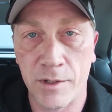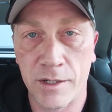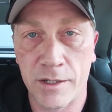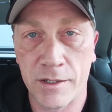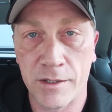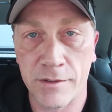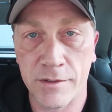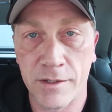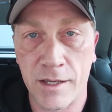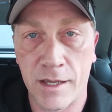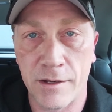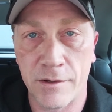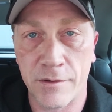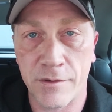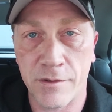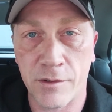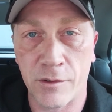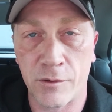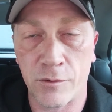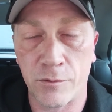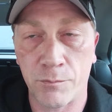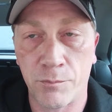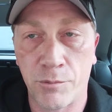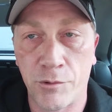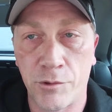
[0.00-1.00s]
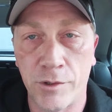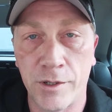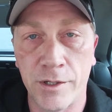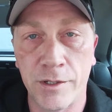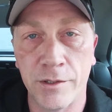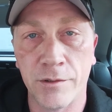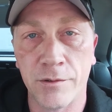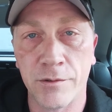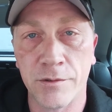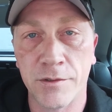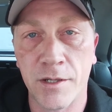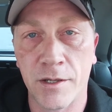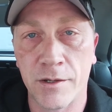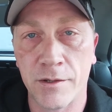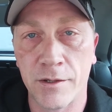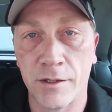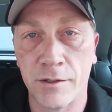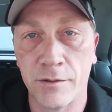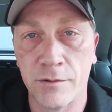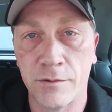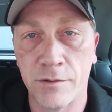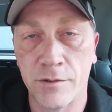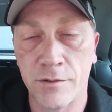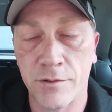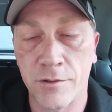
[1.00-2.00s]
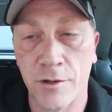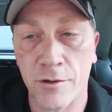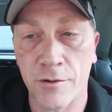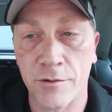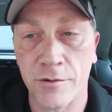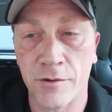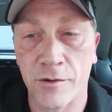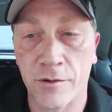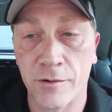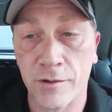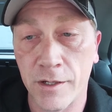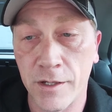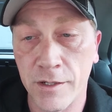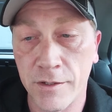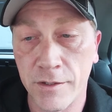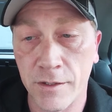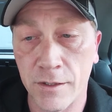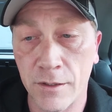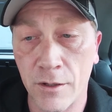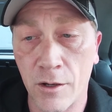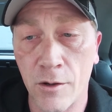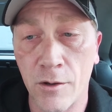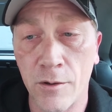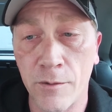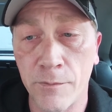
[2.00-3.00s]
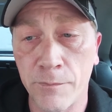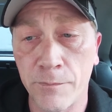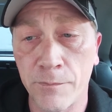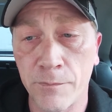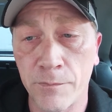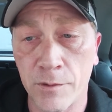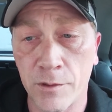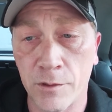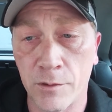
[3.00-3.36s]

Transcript: because at a certain point it'll tell you to turn your ignition off.